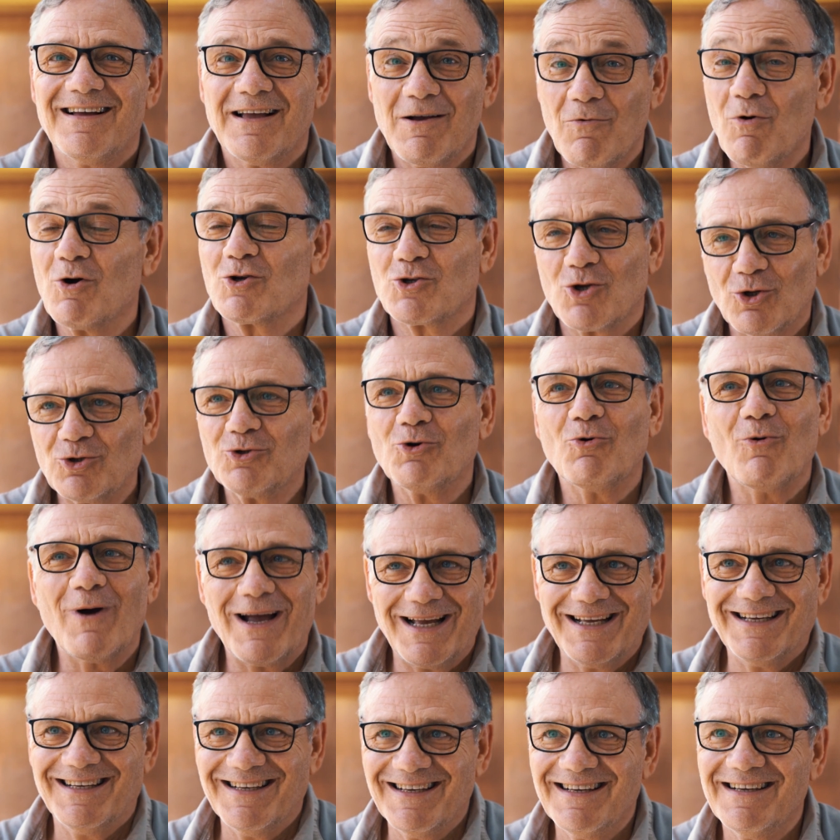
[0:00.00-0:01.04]
Was on the
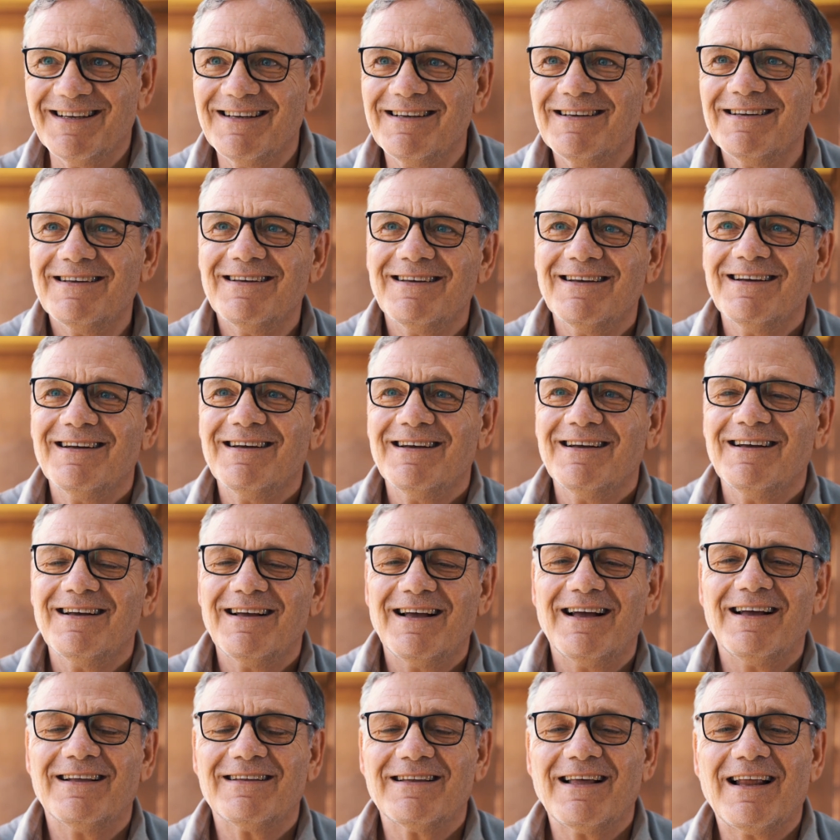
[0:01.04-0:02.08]
way.
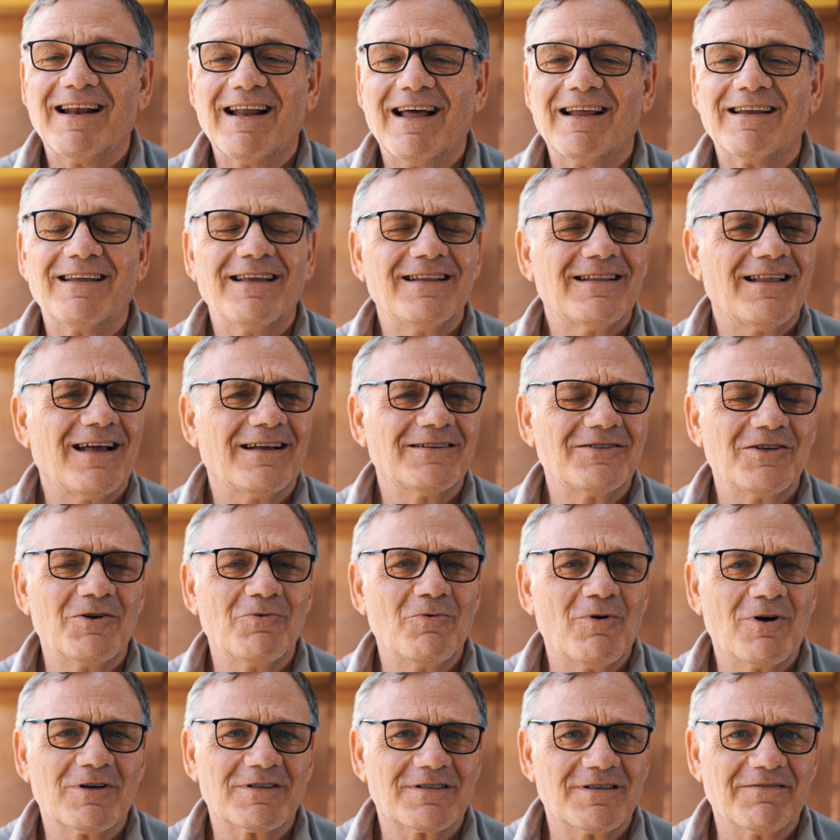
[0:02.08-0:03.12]
And Annarita, she
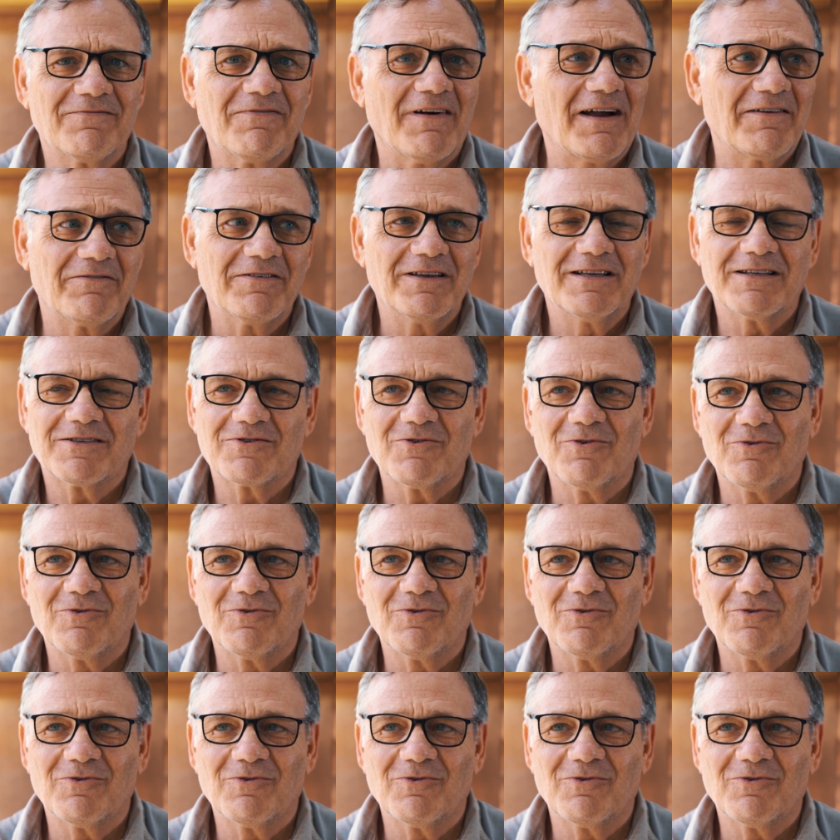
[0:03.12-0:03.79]
was 5 years